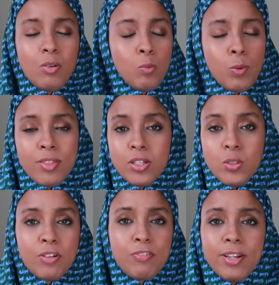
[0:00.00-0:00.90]
whether
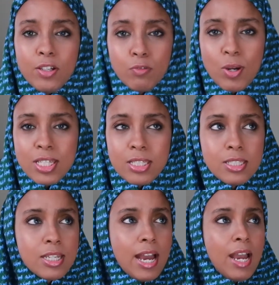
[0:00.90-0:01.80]
you're afraid of wasting
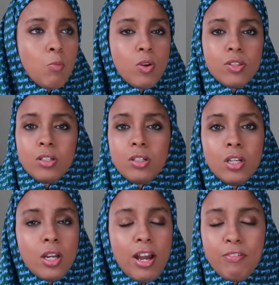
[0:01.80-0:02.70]
time, whether
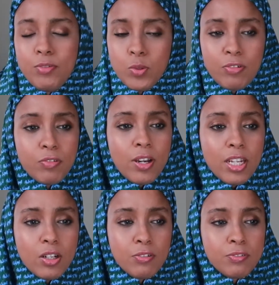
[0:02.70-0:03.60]
you're
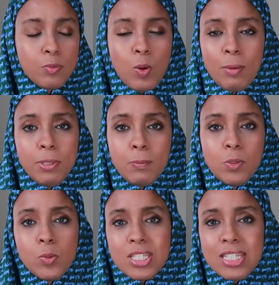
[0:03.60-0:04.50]
afraid of what
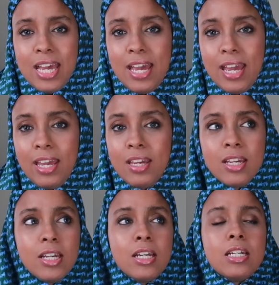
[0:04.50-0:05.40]
people would say,
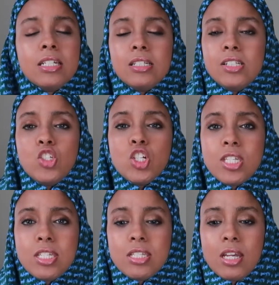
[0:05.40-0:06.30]

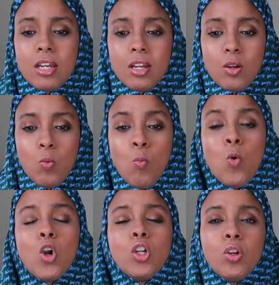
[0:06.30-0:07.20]
just
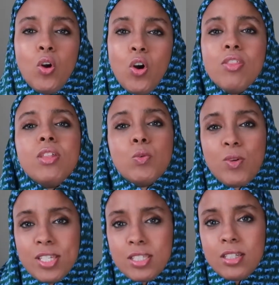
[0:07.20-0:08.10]
work on the
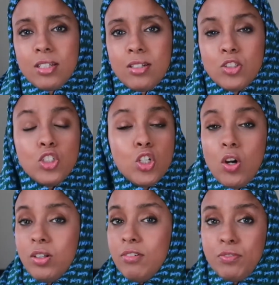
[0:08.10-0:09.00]
risk.
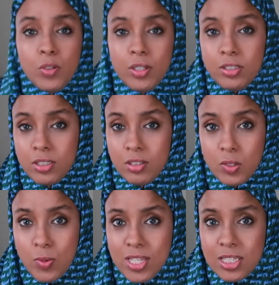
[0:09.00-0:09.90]
Don't avoid the
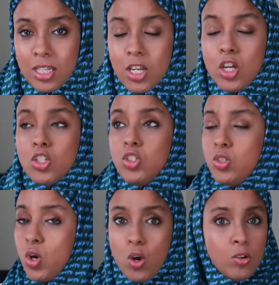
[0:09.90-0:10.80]
risk,
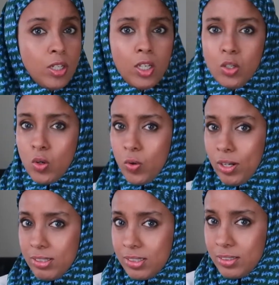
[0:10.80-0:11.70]
don't ignore
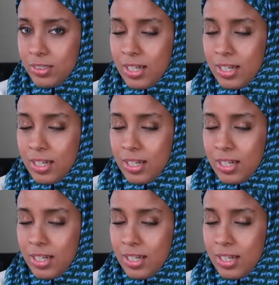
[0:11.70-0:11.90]
it,